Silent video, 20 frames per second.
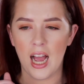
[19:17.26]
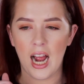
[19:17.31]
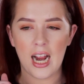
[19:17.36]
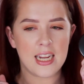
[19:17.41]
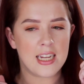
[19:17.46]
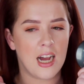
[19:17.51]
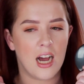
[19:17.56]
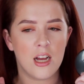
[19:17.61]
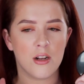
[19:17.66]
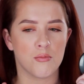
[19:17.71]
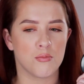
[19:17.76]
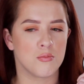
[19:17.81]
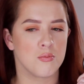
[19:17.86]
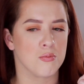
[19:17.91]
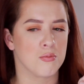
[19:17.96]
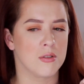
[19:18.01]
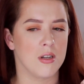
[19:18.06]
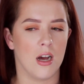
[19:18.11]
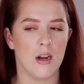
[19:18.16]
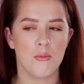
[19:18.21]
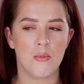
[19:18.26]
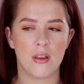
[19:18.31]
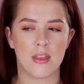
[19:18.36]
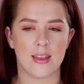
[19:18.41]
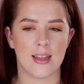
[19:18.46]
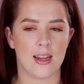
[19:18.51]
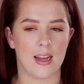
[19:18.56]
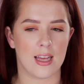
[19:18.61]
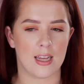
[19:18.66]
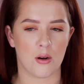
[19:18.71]
I got done
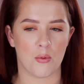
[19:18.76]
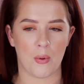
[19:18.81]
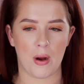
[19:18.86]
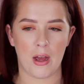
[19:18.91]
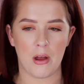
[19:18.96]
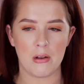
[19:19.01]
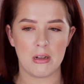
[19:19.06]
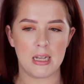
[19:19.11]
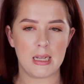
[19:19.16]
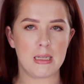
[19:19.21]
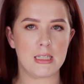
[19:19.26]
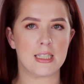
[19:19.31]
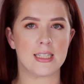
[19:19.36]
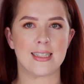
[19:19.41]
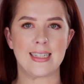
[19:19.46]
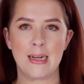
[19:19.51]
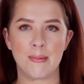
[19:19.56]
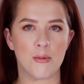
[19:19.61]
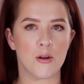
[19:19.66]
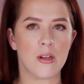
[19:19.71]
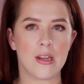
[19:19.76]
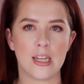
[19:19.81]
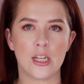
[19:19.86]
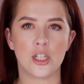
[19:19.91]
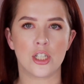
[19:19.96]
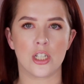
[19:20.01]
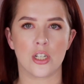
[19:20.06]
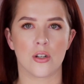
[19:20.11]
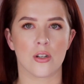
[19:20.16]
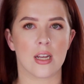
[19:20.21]
with it like around like summer
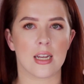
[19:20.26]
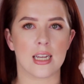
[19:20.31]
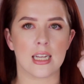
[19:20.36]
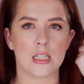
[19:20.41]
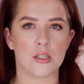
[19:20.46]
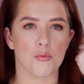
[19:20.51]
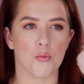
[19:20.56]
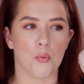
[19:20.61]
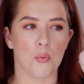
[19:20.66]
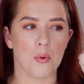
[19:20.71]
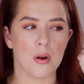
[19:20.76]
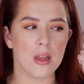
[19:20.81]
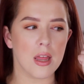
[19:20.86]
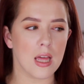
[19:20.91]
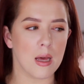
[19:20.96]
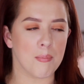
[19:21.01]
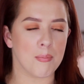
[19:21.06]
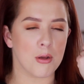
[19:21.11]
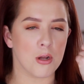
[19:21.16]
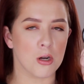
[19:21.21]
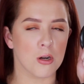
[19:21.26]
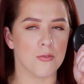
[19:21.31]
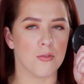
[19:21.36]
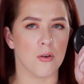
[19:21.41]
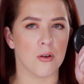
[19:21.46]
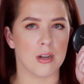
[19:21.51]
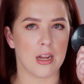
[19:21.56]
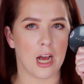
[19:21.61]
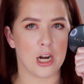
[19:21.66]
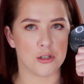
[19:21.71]
this year. Like, it's really a
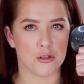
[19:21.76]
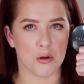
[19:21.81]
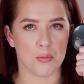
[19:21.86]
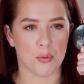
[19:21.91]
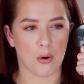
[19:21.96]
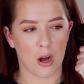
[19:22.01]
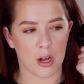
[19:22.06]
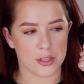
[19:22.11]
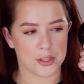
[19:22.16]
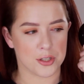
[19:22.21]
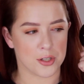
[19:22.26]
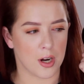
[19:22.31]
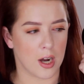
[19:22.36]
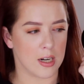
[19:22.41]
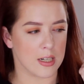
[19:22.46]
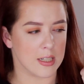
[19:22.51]
beautiful natural bronzer,